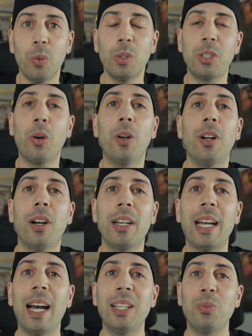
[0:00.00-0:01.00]
What's going
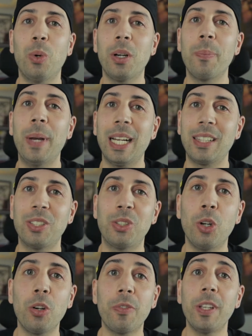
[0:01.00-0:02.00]
on, guys? Welcome back to
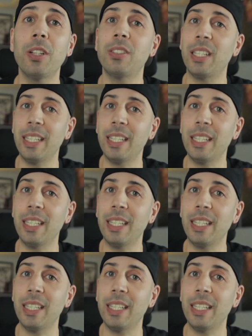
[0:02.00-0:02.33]
Stoked Feels.